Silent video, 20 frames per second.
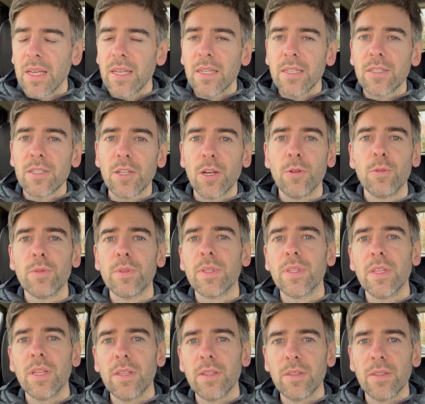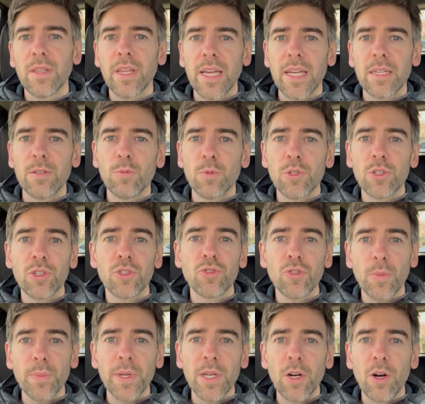So they were just
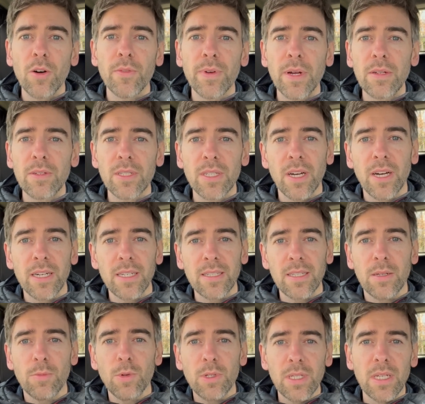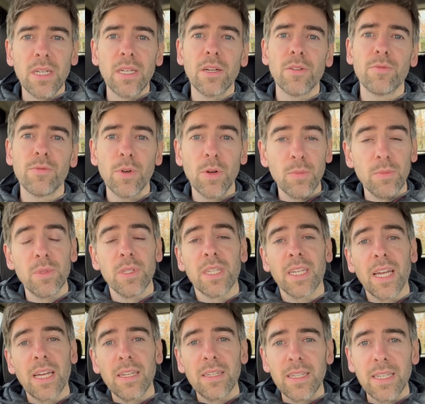dropping it off outside because there wasn't enough room to
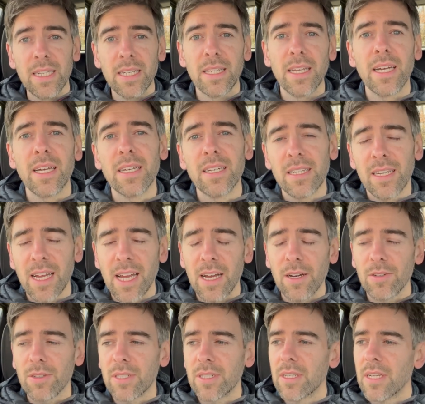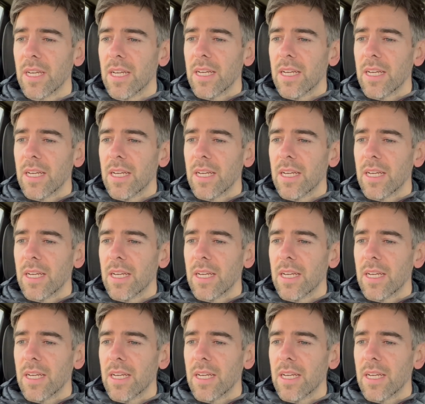get near their house.